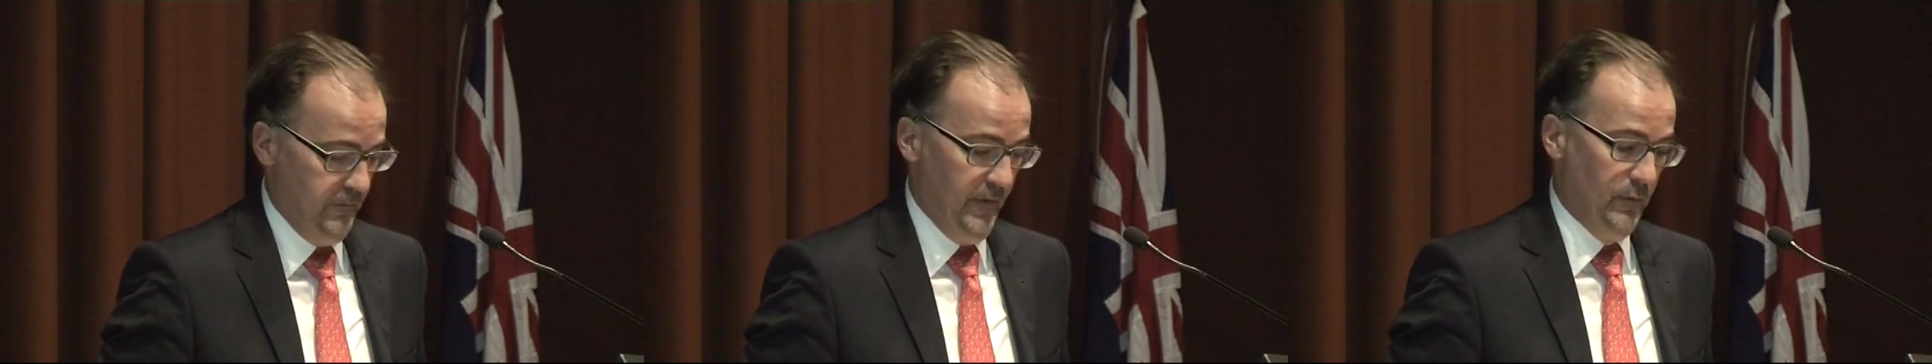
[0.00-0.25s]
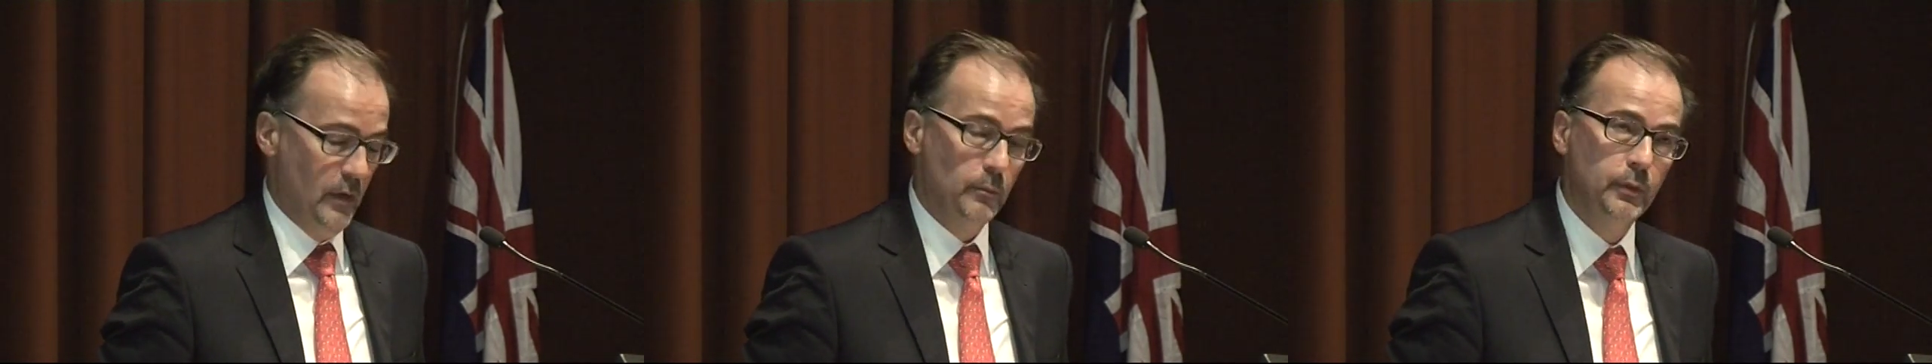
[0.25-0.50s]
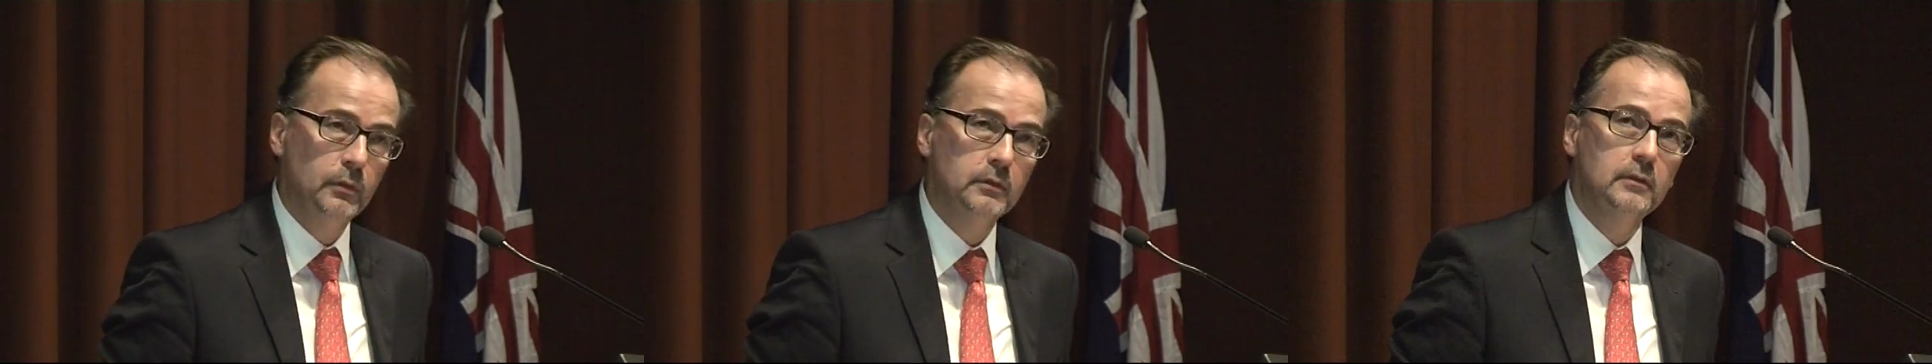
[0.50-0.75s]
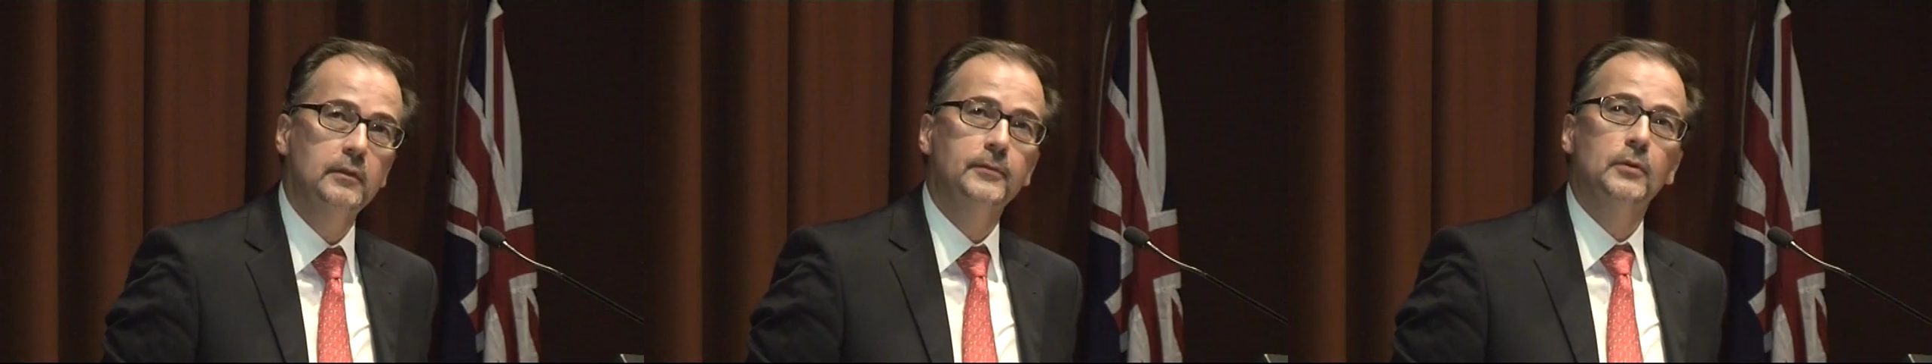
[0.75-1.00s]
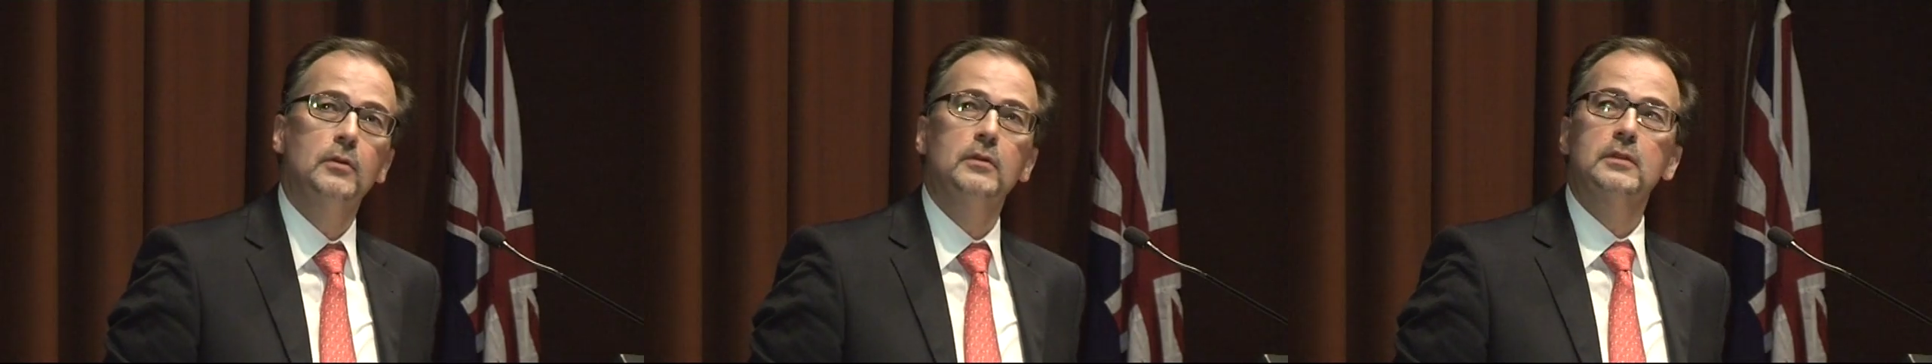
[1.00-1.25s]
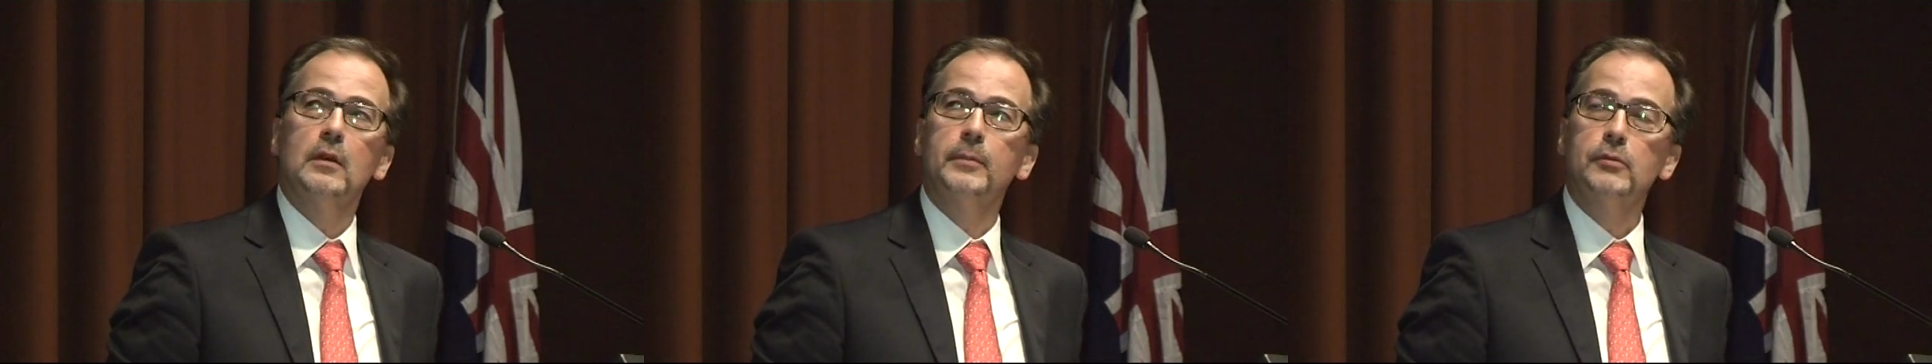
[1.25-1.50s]
very important, of
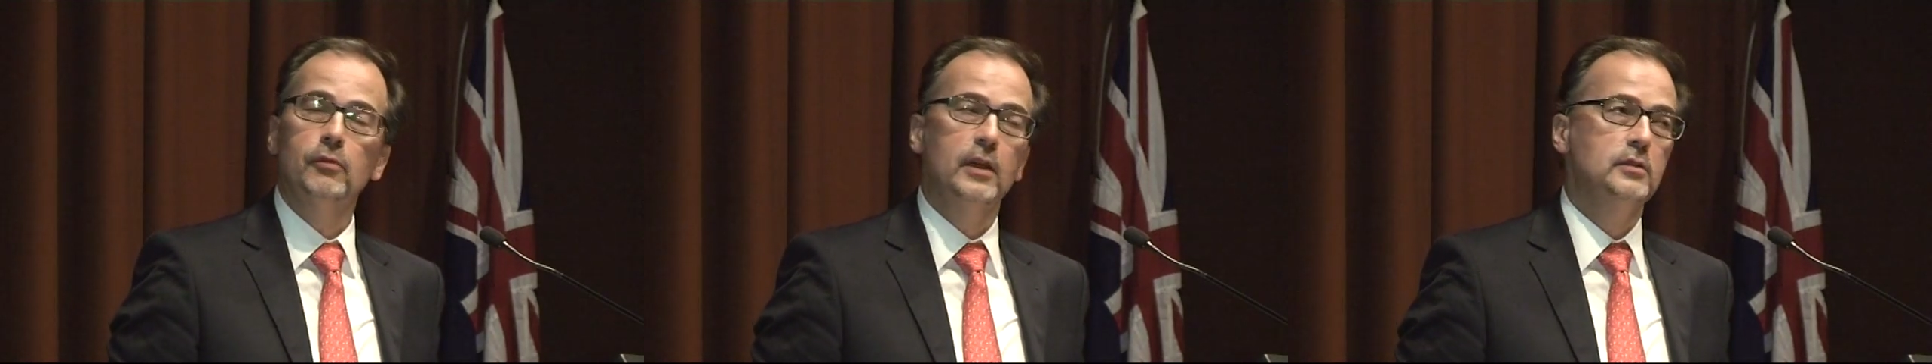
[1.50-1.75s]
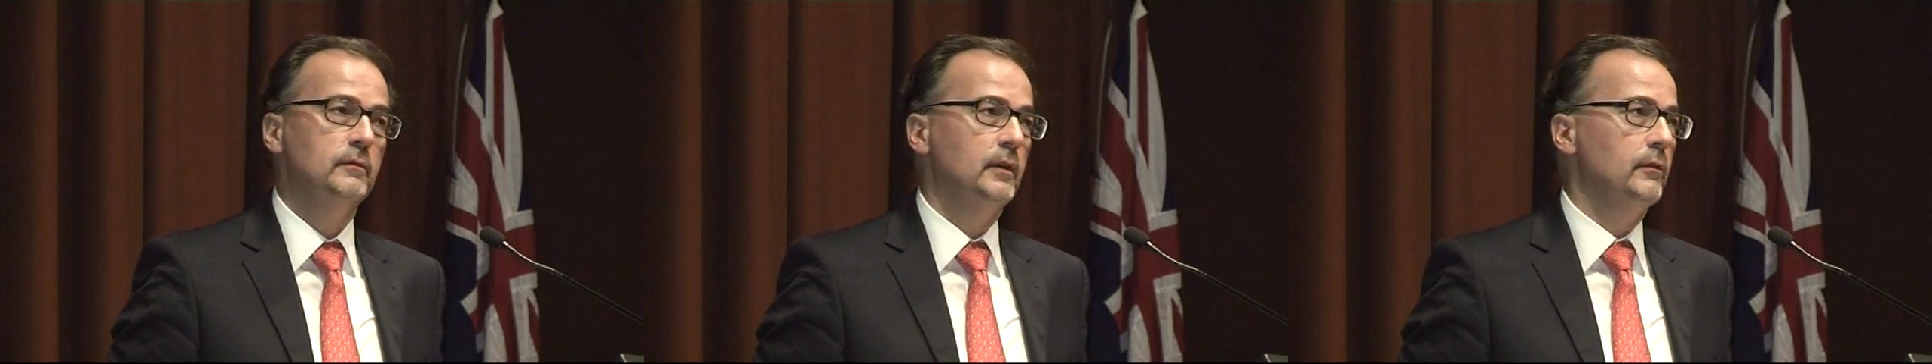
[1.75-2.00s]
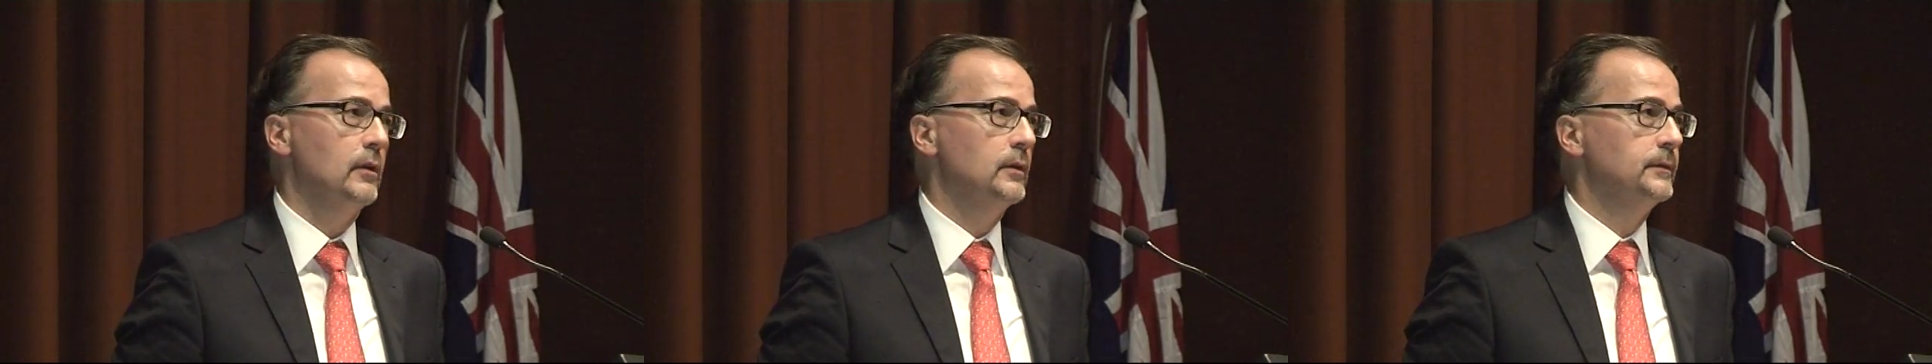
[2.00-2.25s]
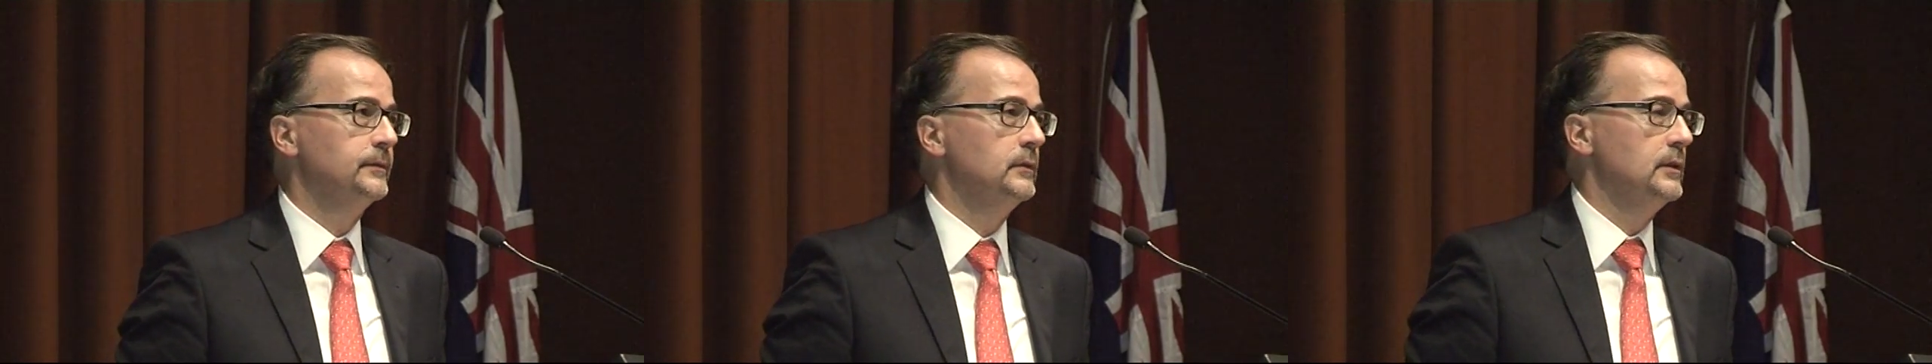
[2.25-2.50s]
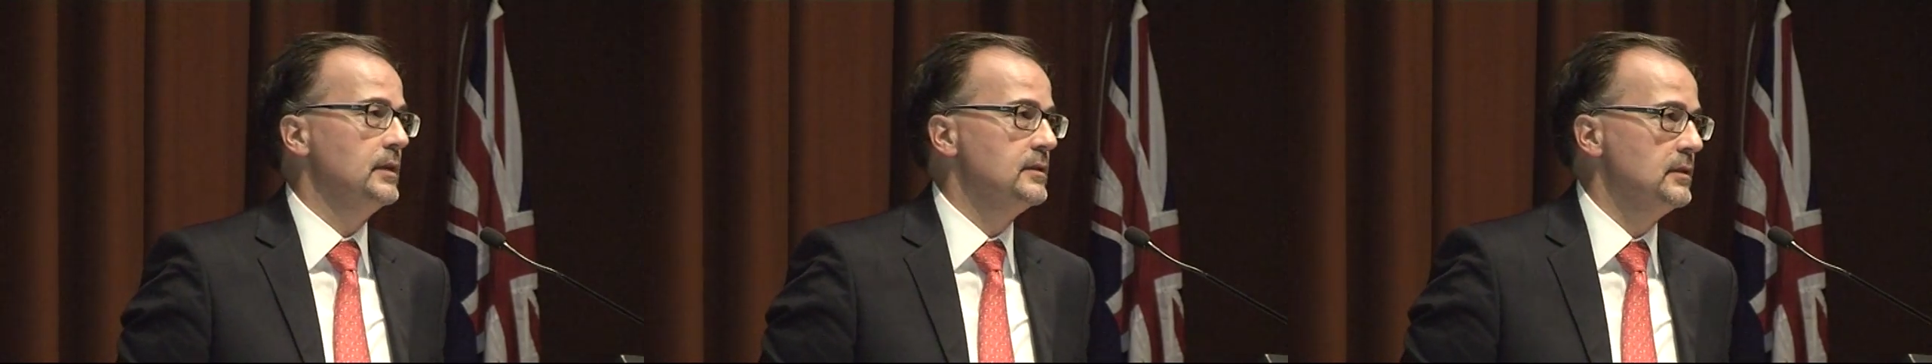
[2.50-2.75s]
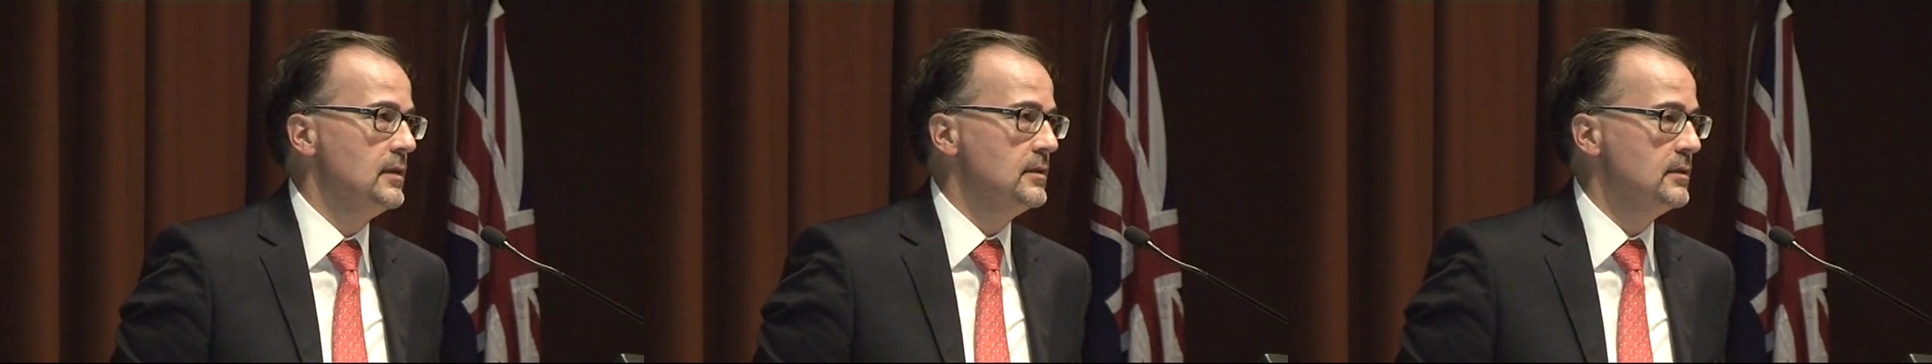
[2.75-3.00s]
course. Arbitration very often
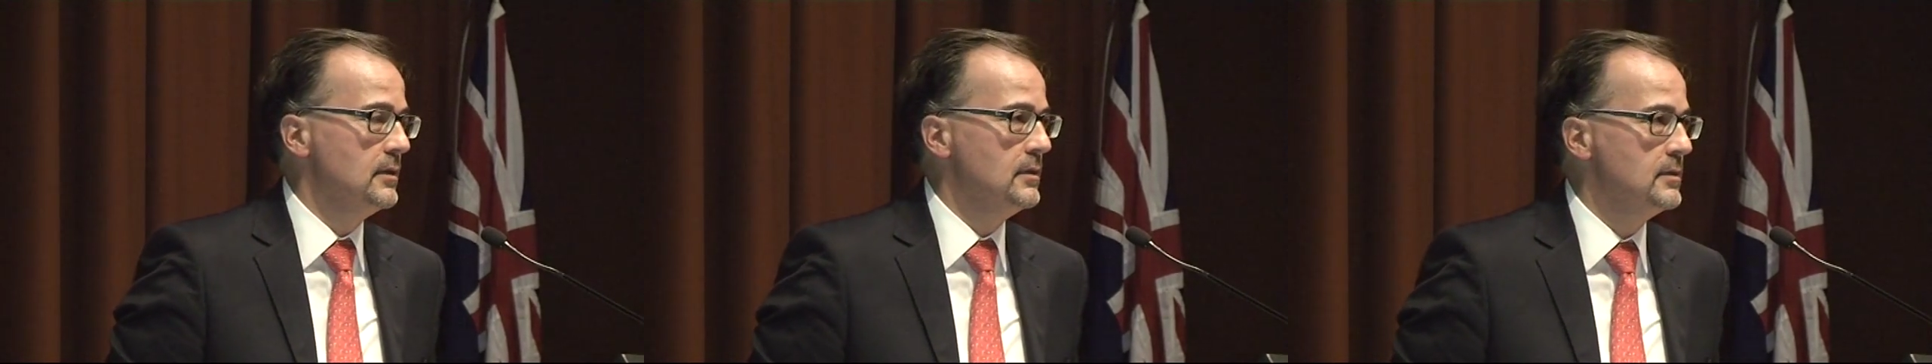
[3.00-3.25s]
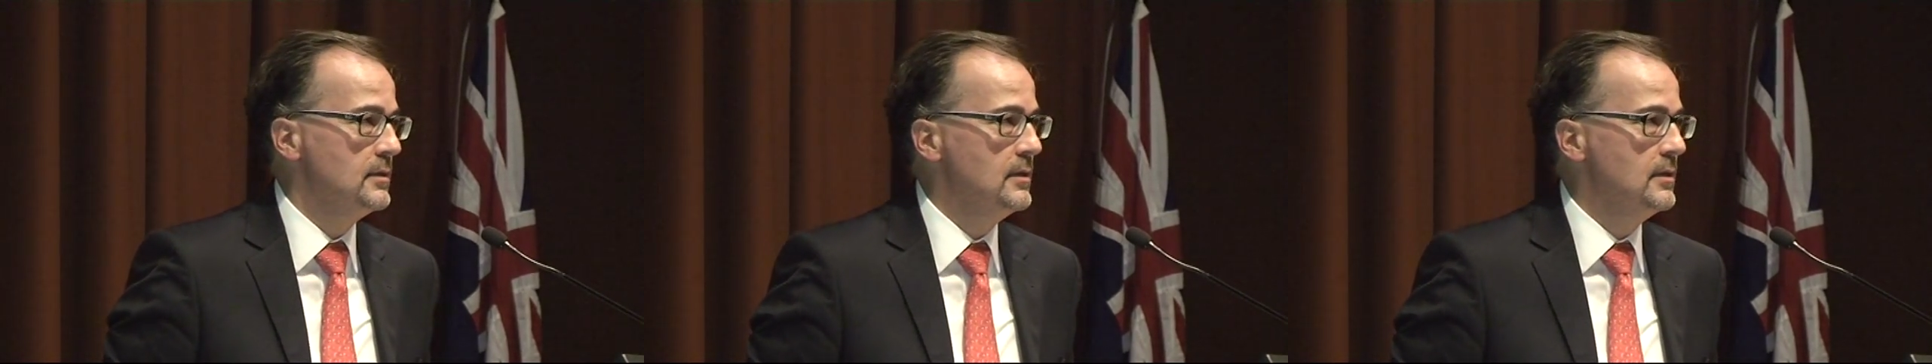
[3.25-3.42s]
is